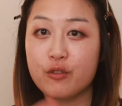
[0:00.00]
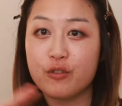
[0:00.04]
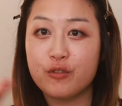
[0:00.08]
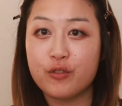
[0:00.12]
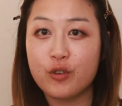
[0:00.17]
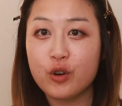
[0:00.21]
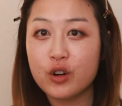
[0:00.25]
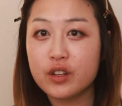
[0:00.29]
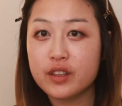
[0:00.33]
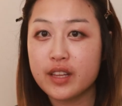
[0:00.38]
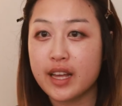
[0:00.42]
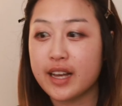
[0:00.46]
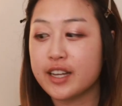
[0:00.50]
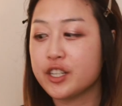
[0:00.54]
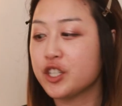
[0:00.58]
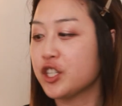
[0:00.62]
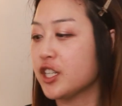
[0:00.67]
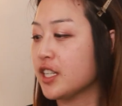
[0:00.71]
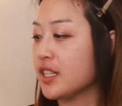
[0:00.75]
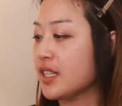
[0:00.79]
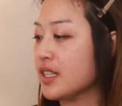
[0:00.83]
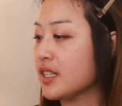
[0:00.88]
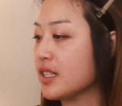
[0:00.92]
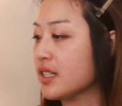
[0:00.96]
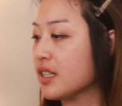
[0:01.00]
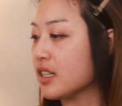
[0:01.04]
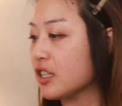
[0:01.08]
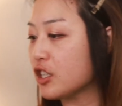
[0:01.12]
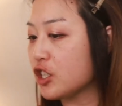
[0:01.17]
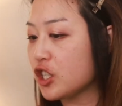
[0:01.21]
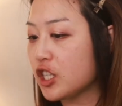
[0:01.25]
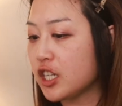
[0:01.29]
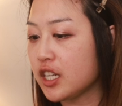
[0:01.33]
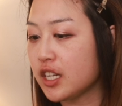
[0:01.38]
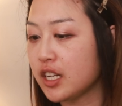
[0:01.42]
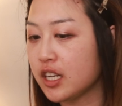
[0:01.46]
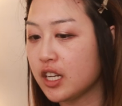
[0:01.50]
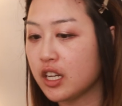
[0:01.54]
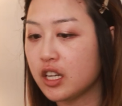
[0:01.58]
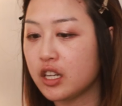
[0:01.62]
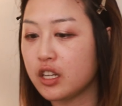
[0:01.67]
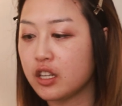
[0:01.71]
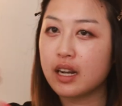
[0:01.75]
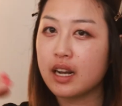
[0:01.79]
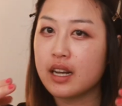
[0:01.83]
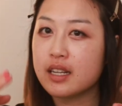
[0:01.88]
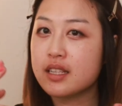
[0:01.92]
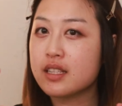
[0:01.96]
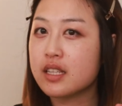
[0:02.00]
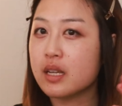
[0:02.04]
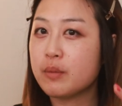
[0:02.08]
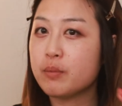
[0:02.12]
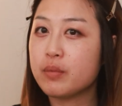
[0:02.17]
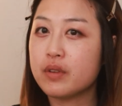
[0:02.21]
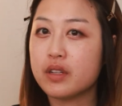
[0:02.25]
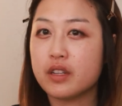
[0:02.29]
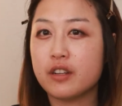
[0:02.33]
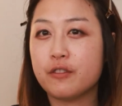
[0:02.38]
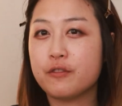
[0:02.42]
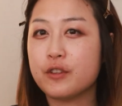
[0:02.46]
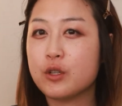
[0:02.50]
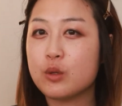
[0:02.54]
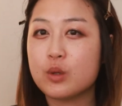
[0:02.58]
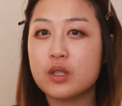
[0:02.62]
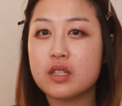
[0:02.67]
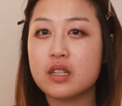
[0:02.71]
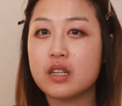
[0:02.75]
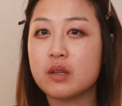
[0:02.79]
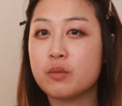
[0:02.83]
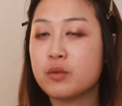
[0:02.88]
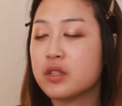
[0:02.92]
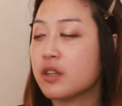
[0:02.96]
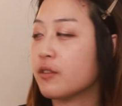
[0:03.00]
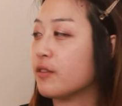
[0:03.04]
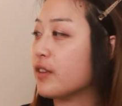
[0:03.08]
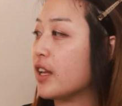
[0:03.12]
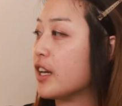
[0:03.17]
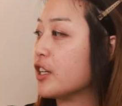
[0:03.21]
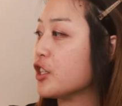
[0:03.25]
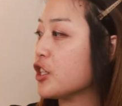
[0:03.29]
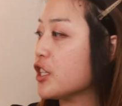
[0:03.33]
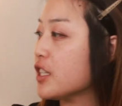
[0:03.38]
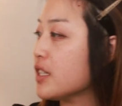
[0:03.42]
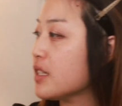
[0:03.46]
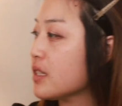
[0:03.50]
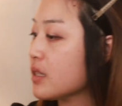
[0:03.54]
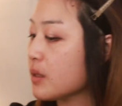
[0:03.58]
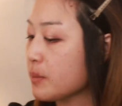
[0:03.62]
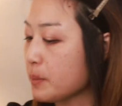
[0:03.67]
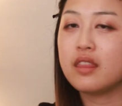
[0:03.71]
for lashes, she cuts up a few snips of lashes.